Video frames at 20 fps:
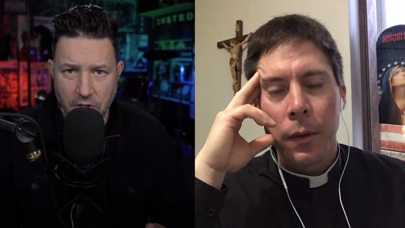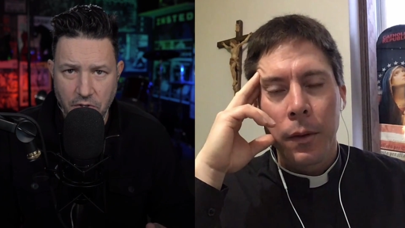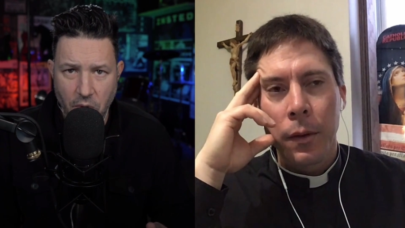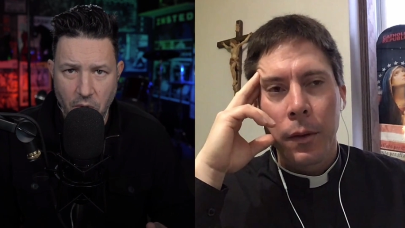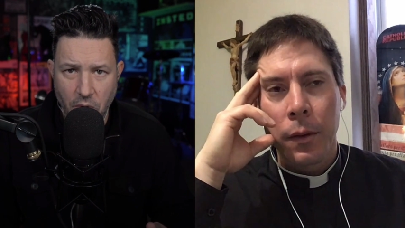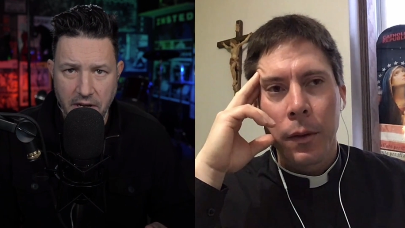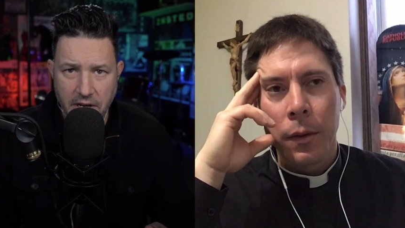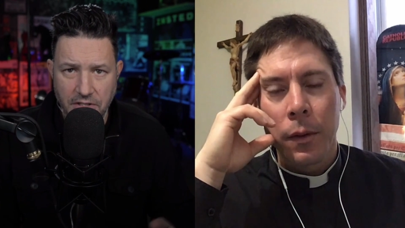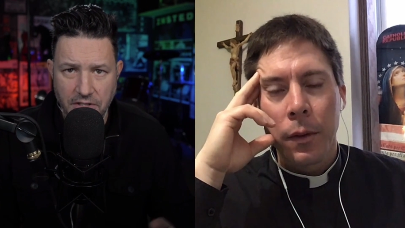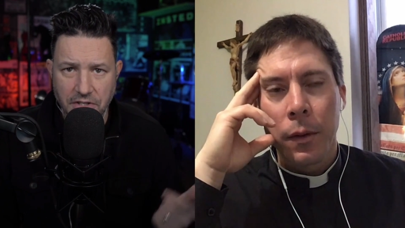
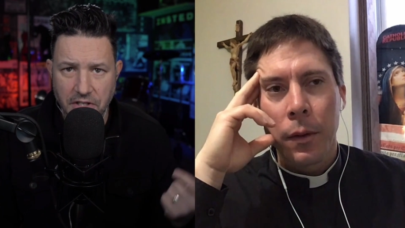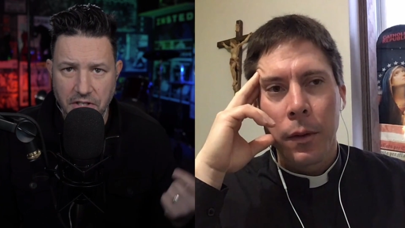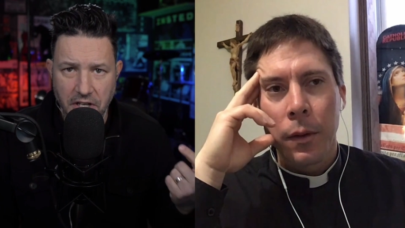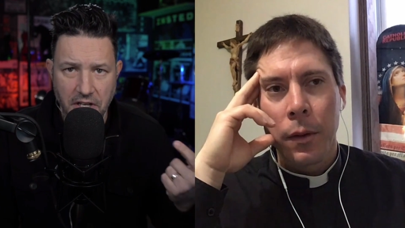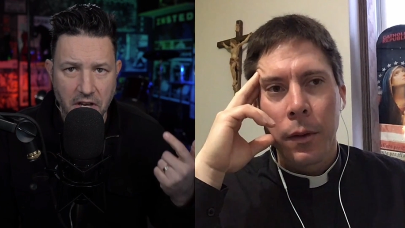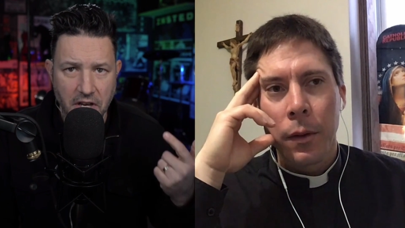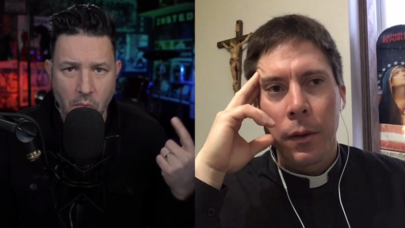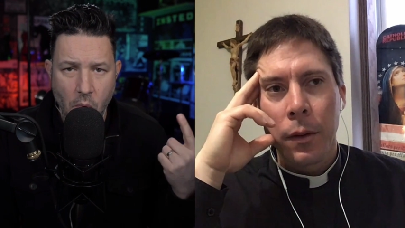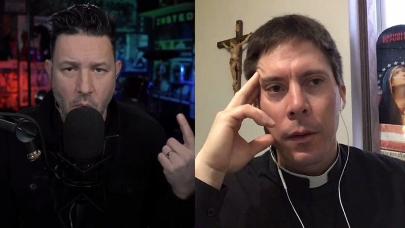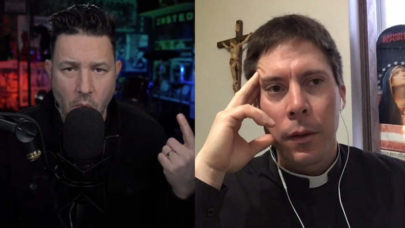Speaker 1: waiting is
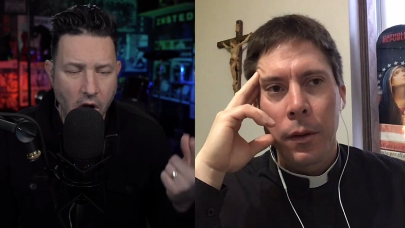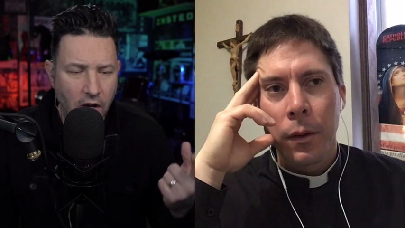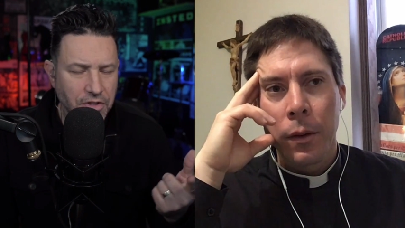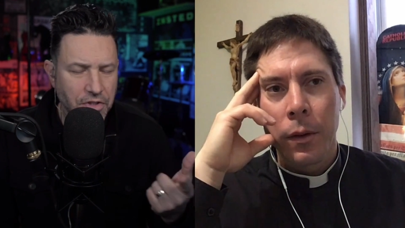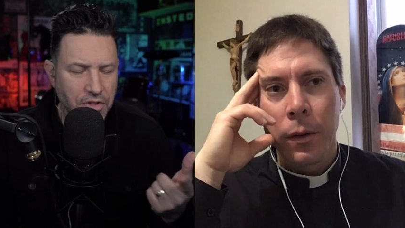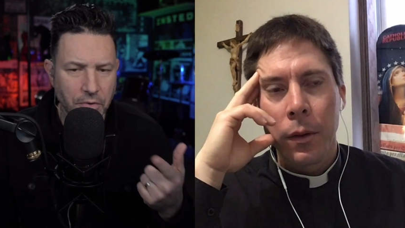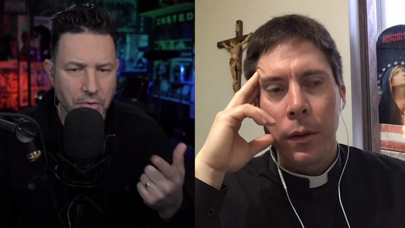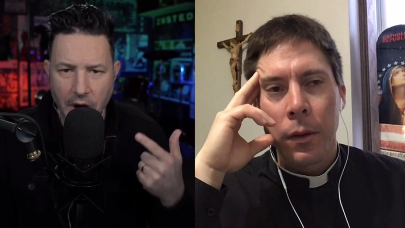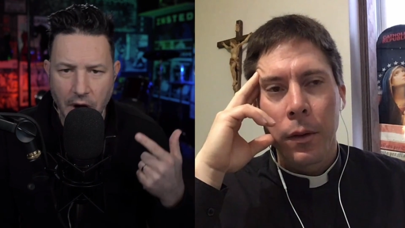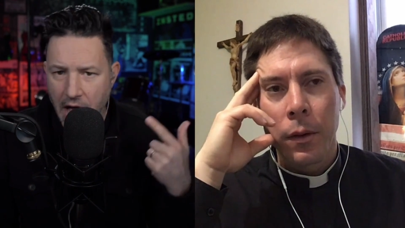he walks
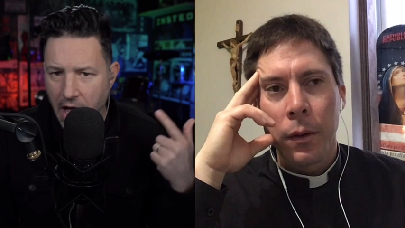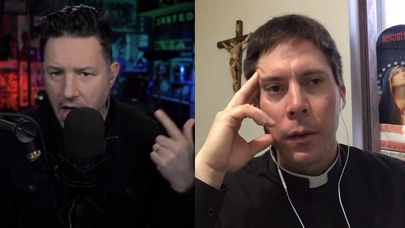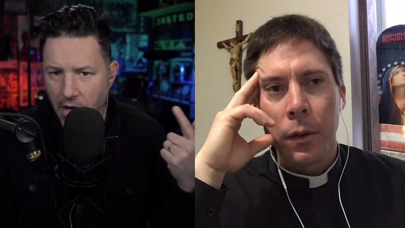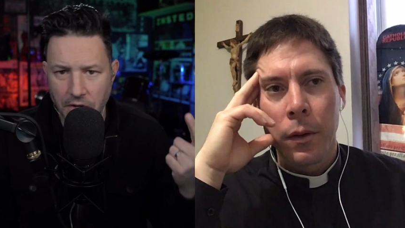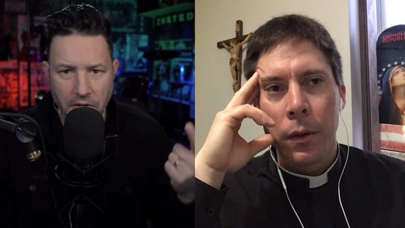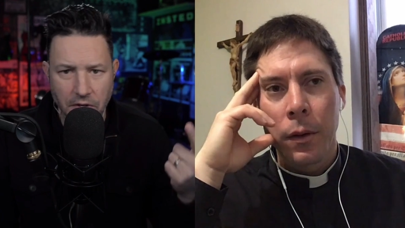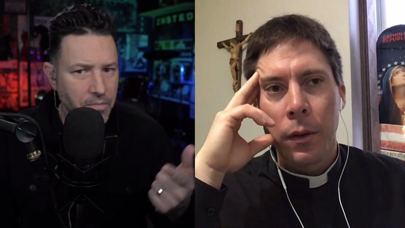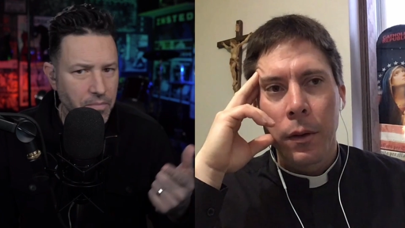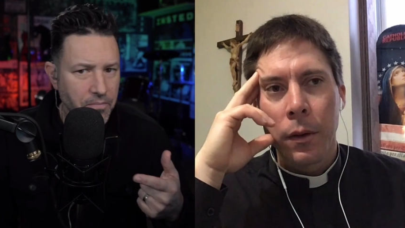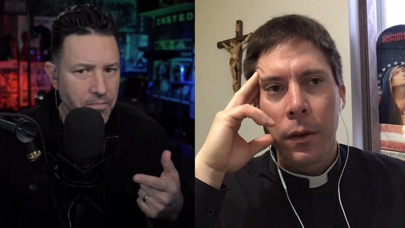
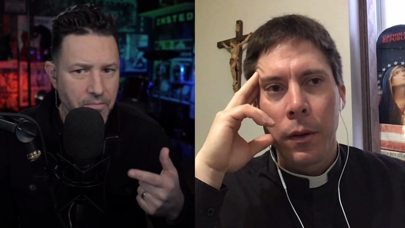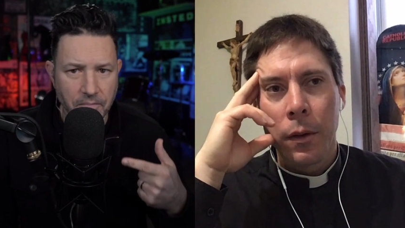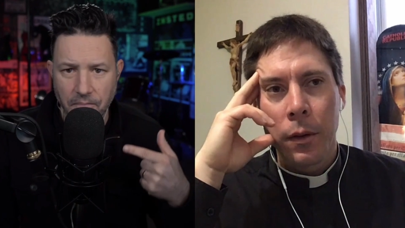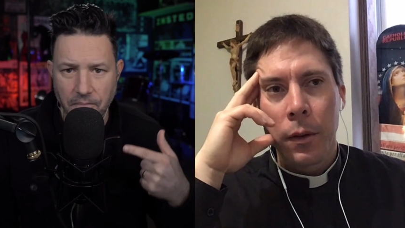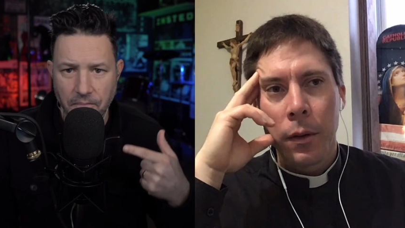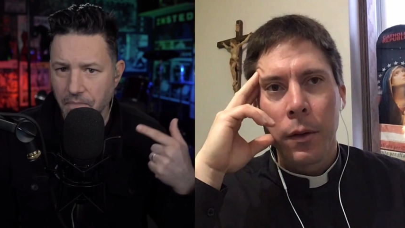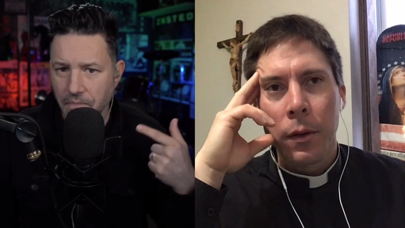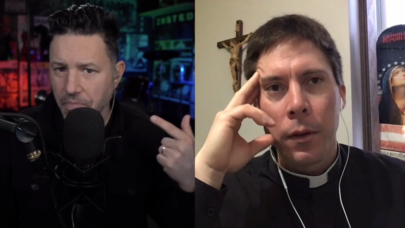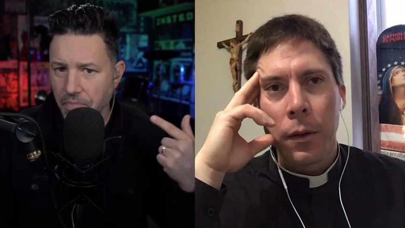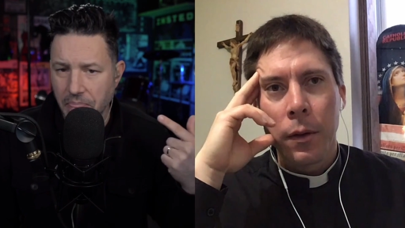around
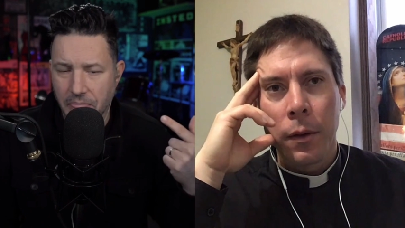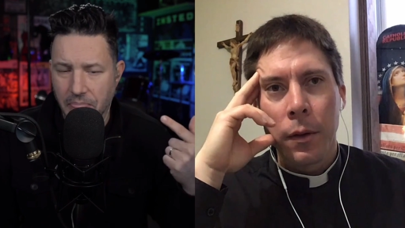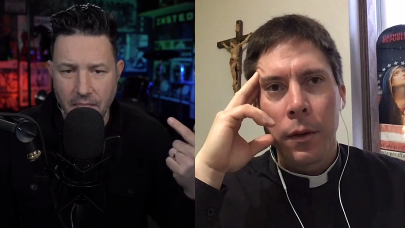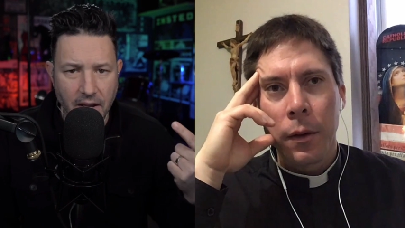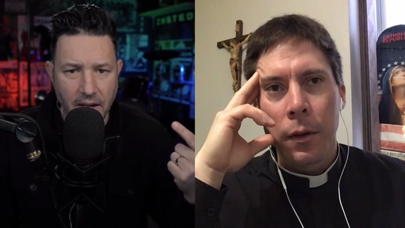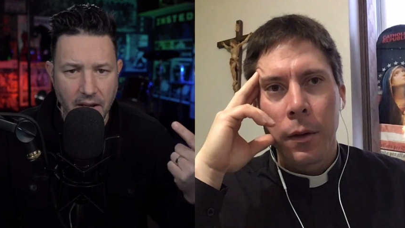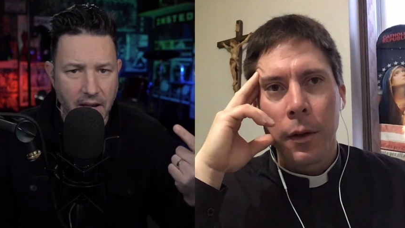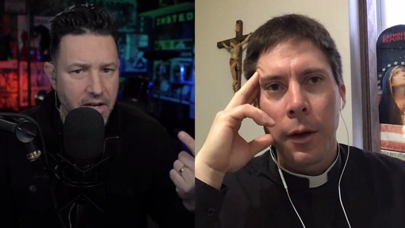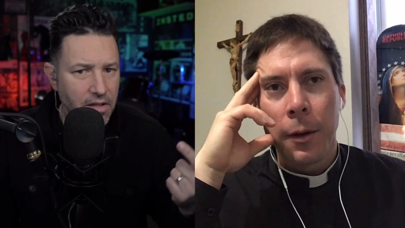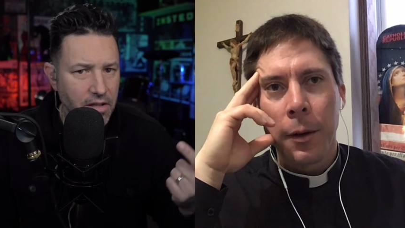
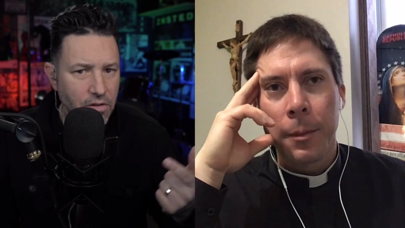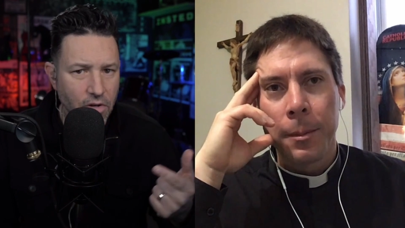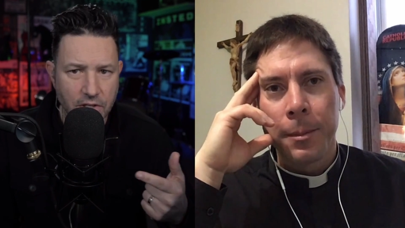and he yeah.